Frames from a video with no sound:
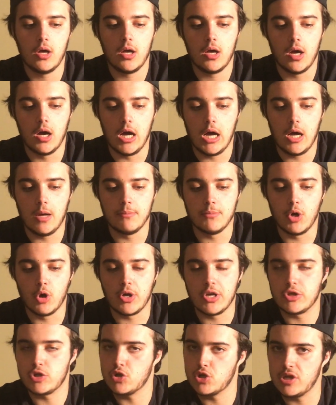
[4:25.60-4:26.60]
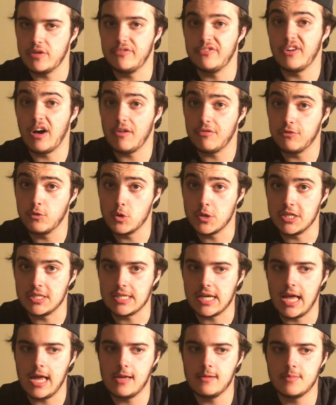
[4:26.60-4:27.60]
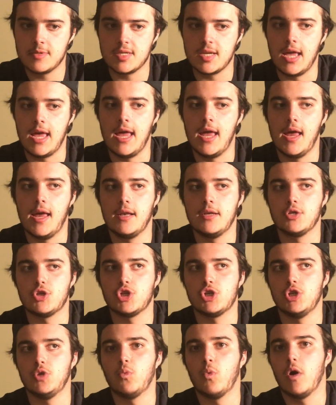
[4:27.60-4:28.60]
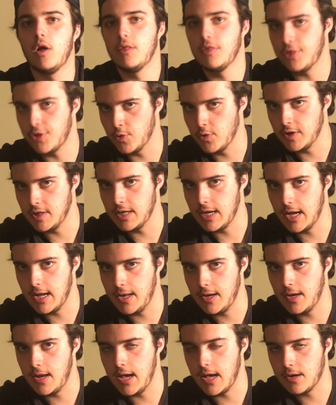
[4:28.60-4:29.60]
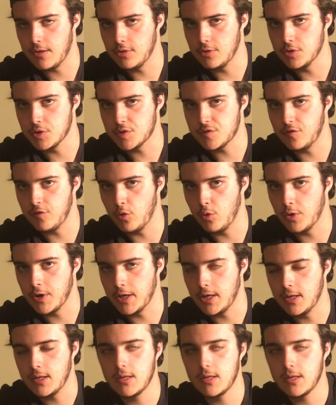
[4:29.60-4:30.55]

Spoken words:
Okay, so she fought 40 times and she won 39 out of those 40